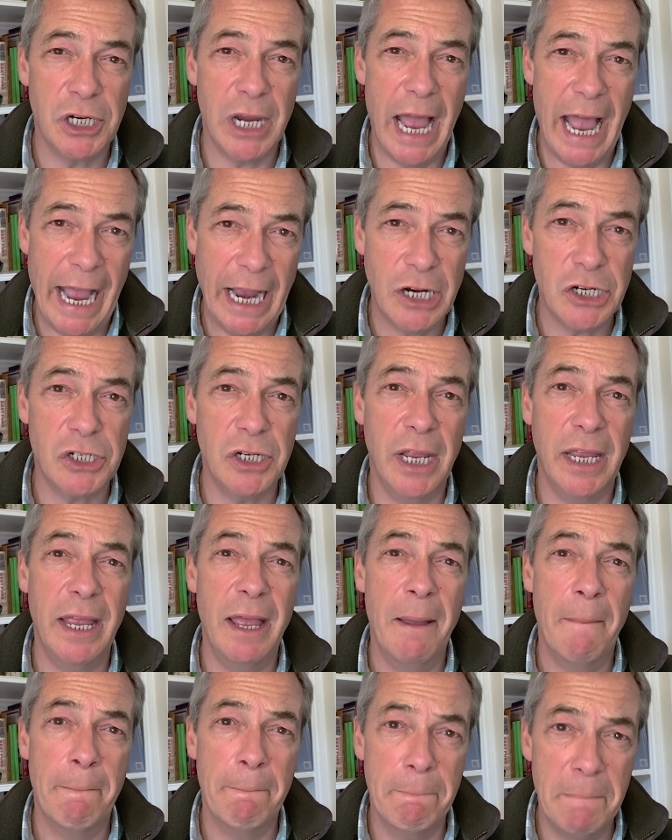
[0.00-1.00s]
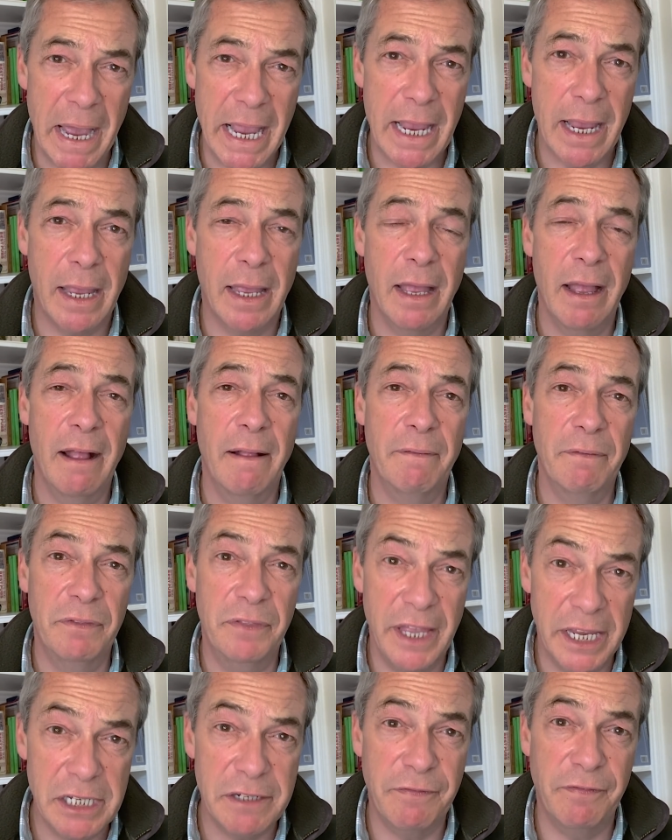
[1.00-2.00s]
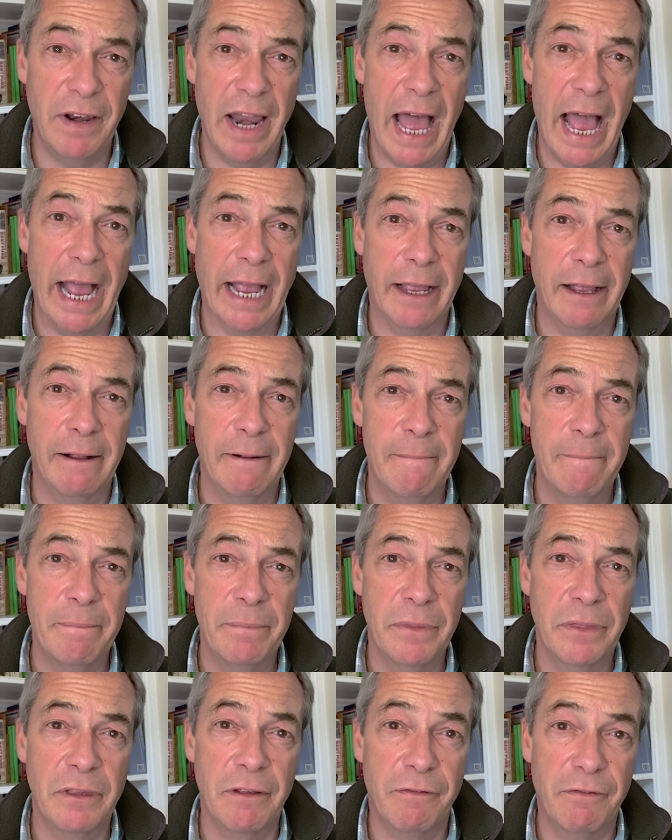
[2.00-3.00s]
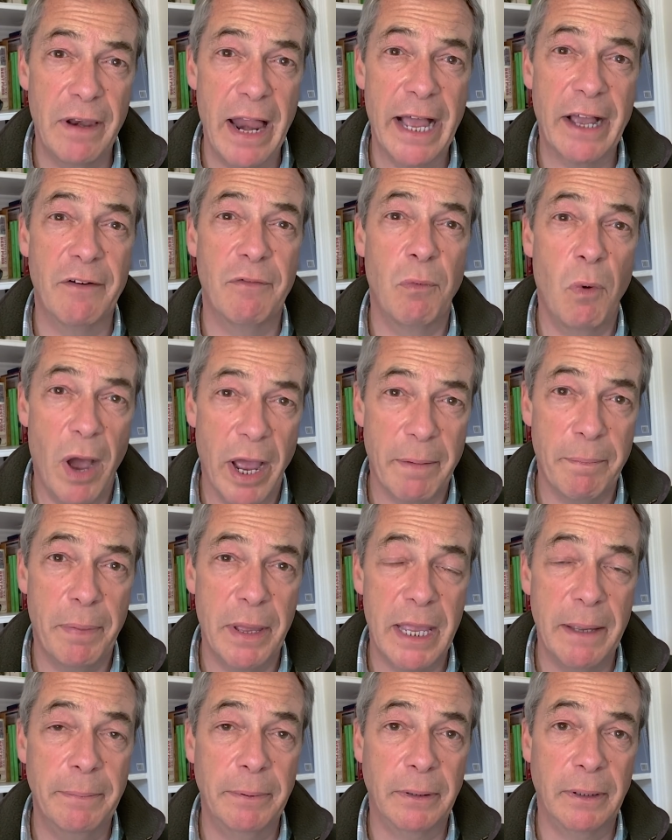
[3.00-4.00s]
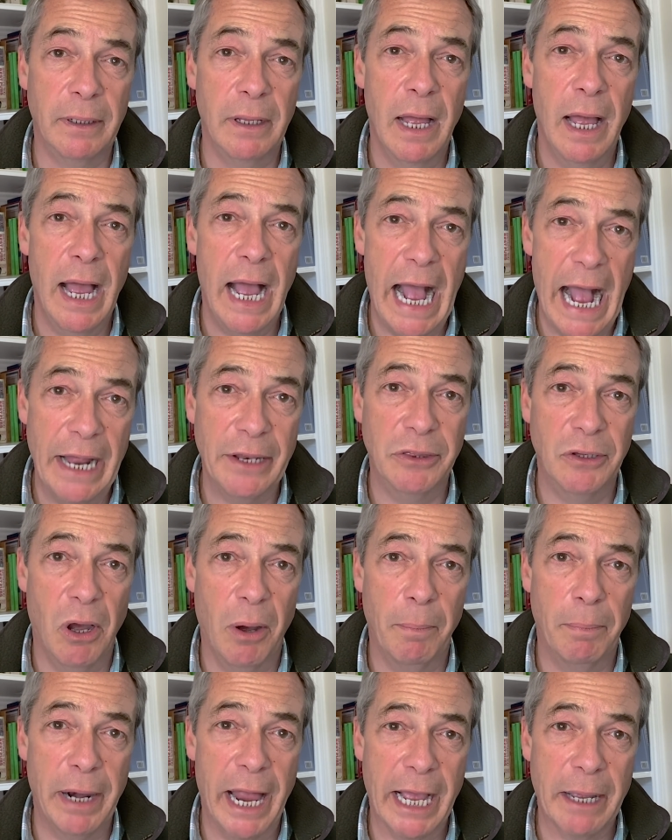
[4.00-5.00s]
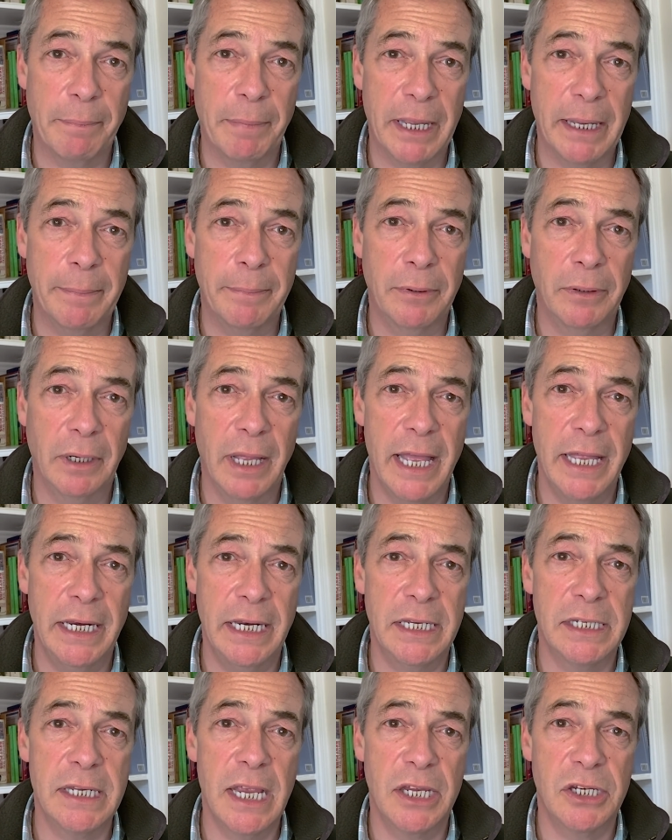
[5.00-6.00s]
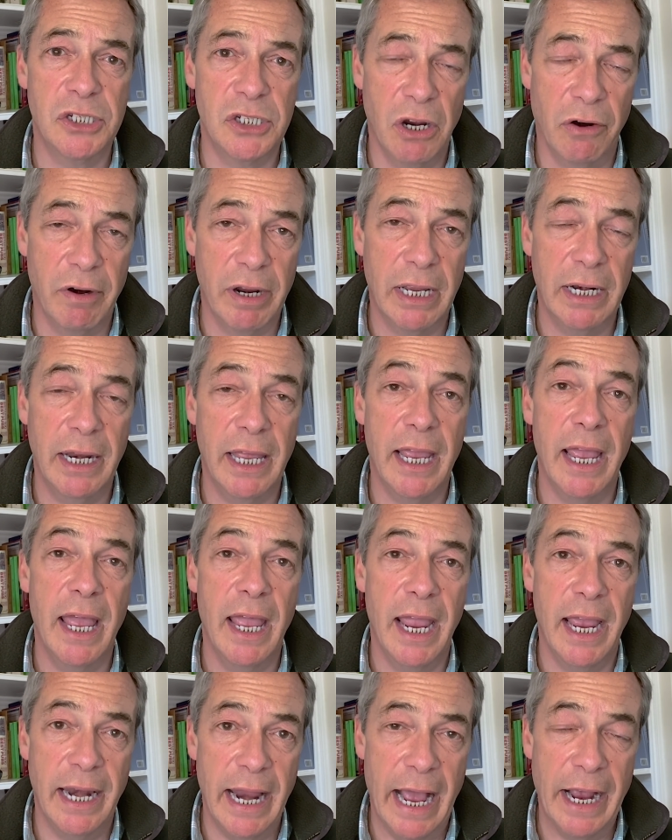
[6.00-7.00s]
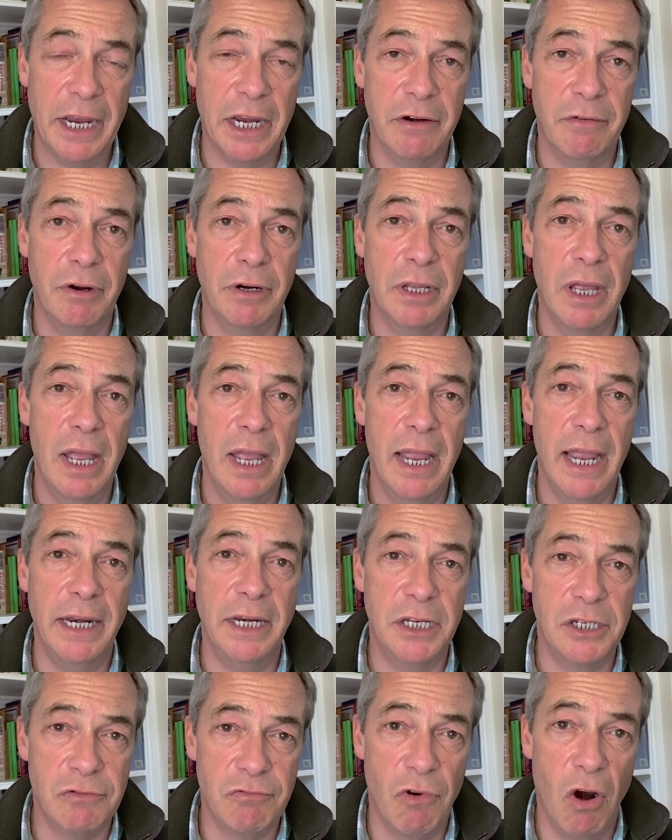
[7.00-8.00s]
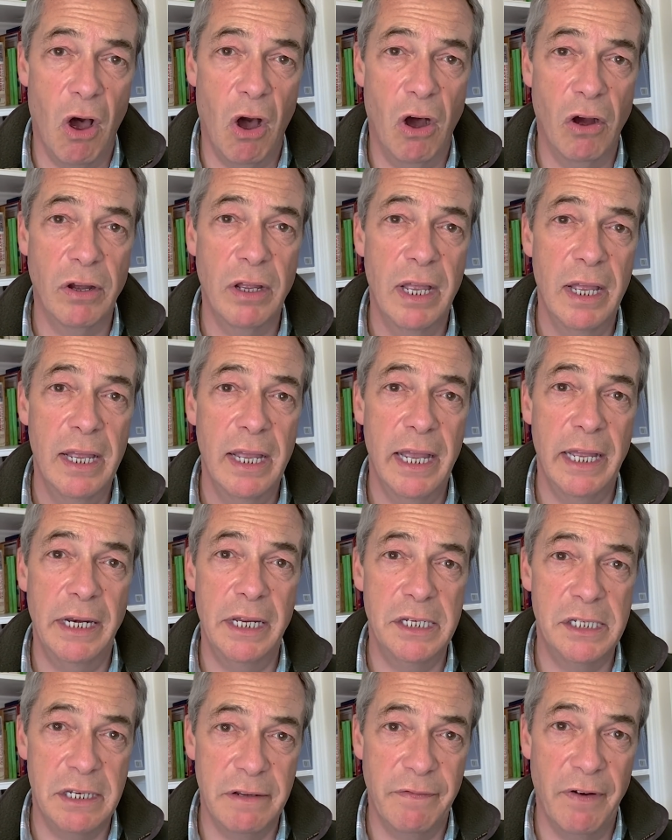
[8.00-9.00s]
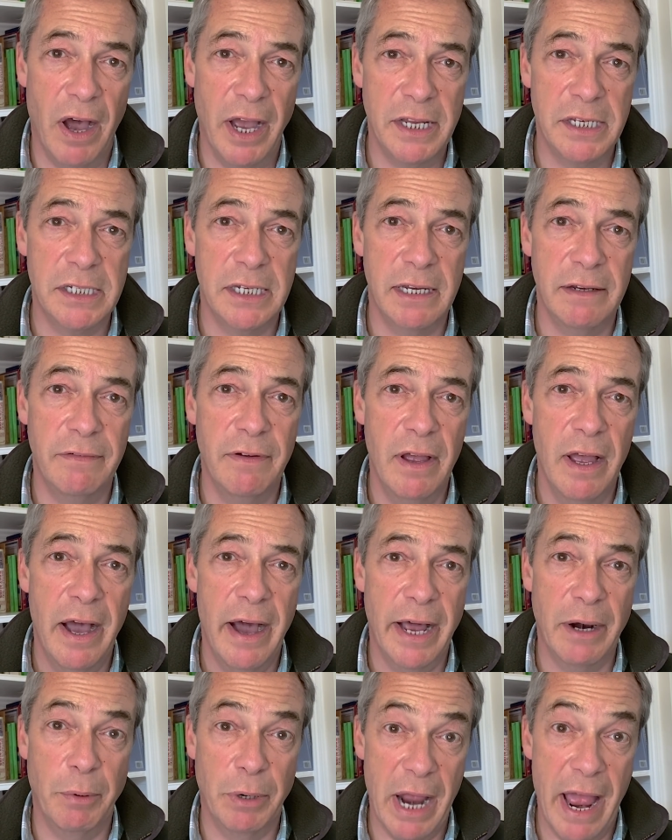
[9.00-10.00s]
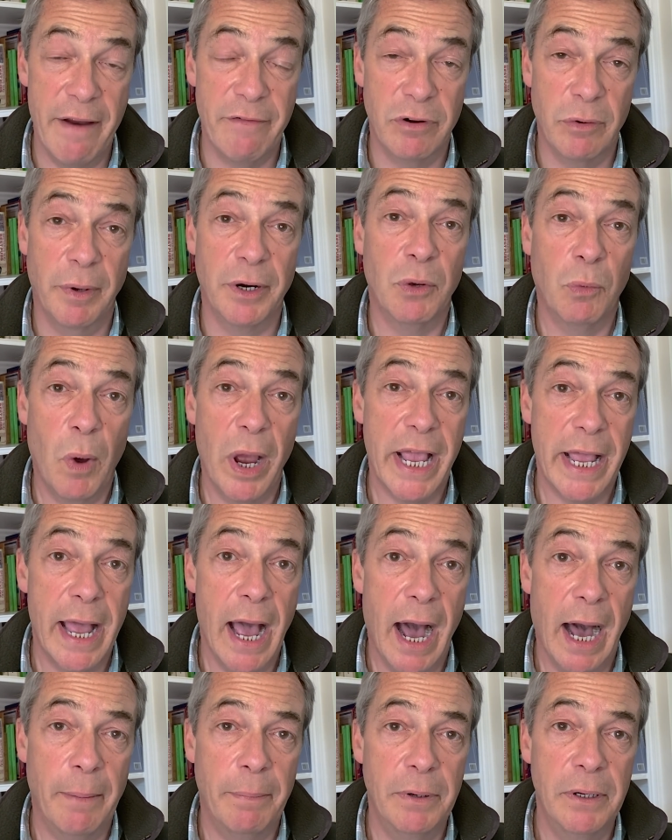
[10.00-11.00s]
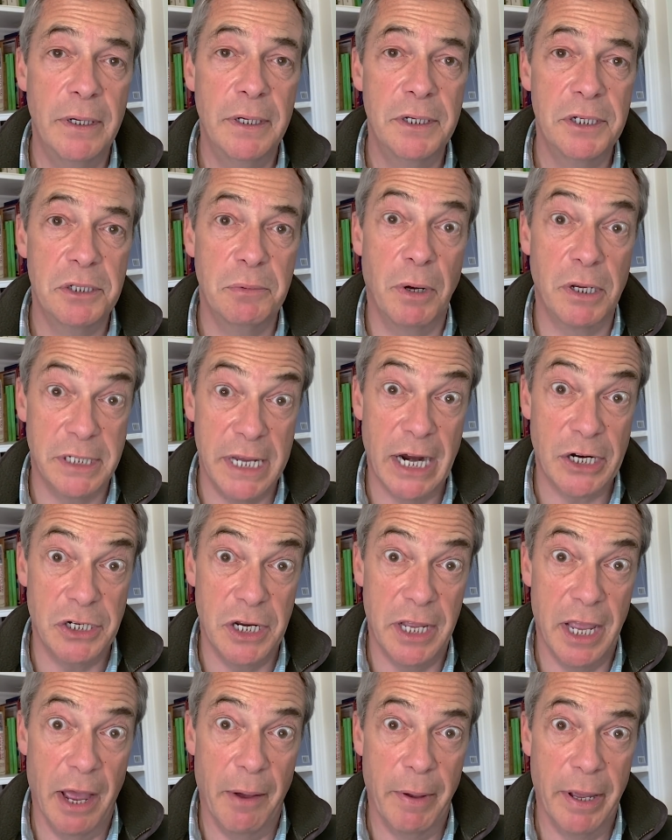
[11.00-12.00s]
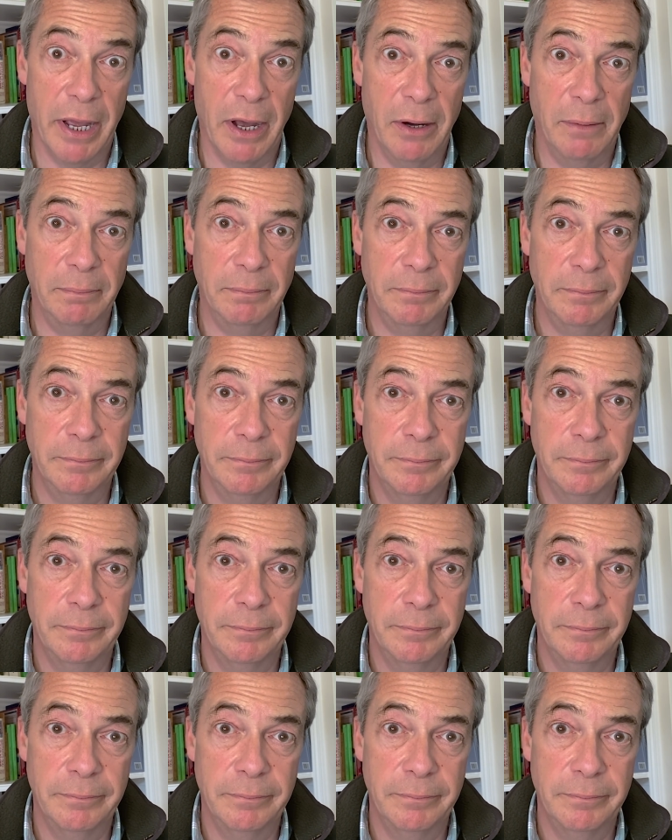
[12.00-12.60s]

actually make this flag the flag of white people and not black people. It is historically inaccurate, it is wrong, it is divisive. I want everyone to wake up to what's actually going on.